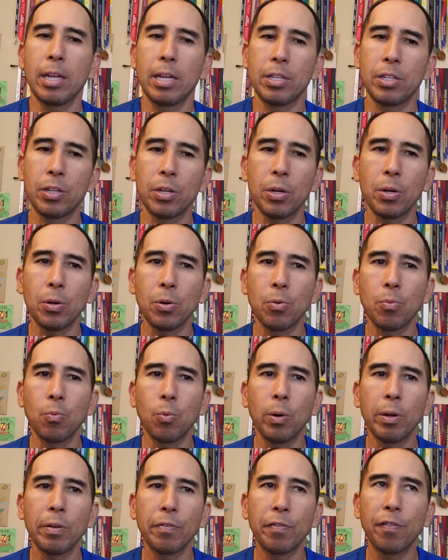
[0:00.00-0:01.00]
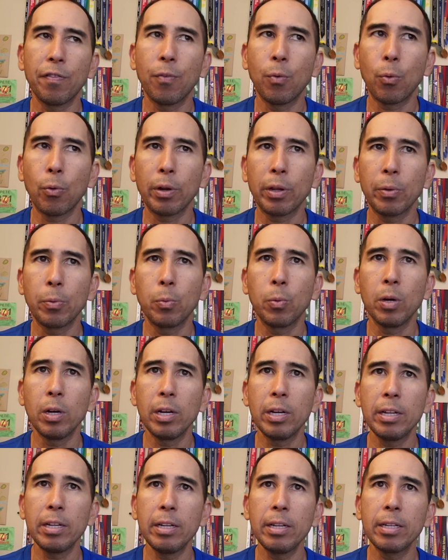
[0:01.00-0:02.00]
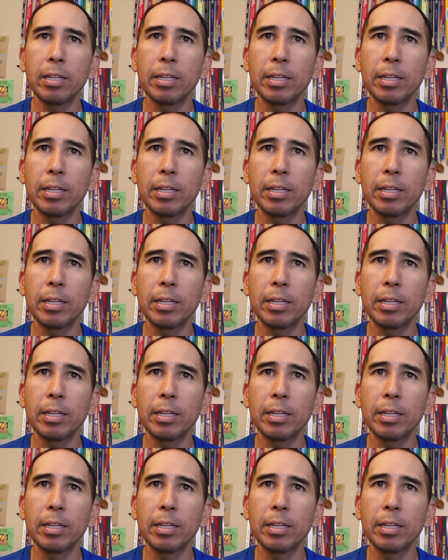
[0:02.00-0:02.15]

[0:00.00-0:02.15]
So 141